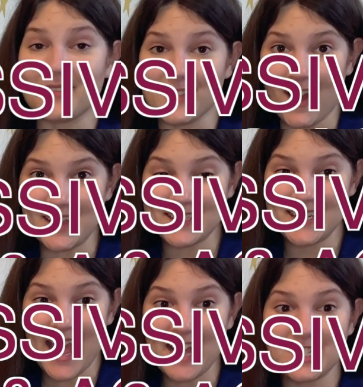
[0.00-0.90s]
thoughts and
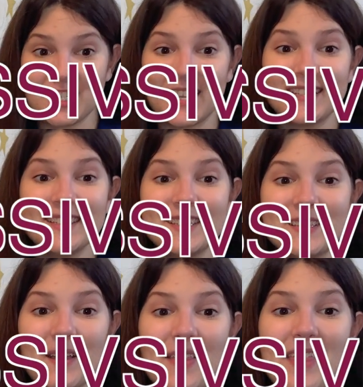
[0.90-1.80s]
actions
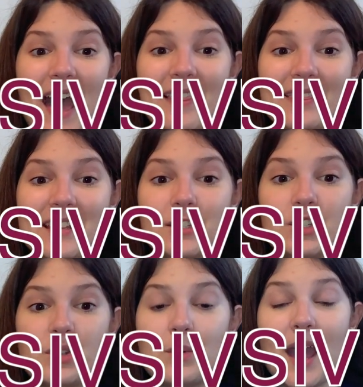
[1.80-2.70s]
that lead
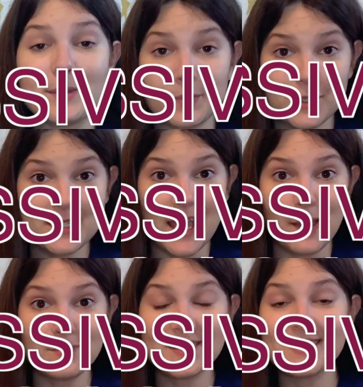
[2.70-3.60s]
to S-word
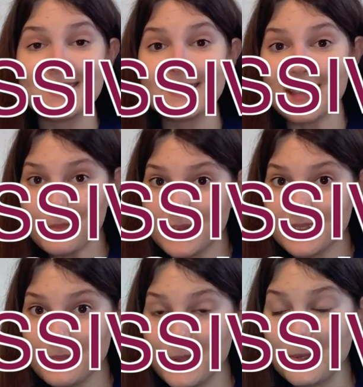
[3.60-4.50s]
attempts,
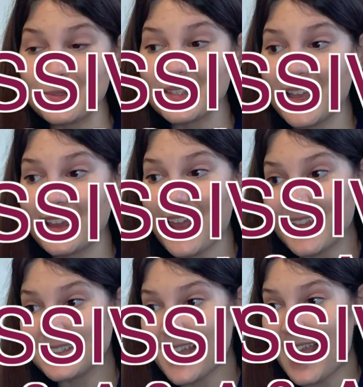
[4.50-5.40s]
substance abuse, and
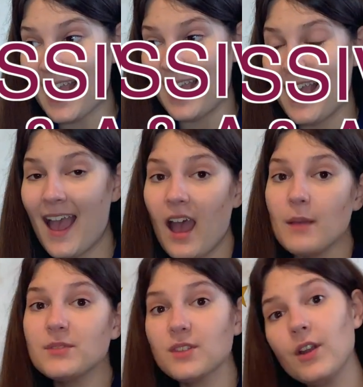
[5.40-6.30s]
SA.
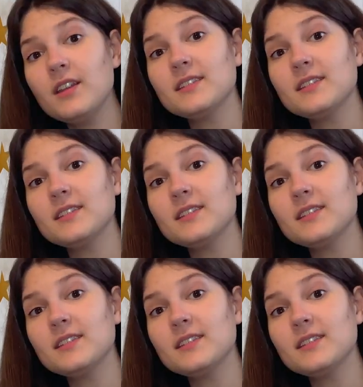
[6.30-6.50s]
I'm sorry to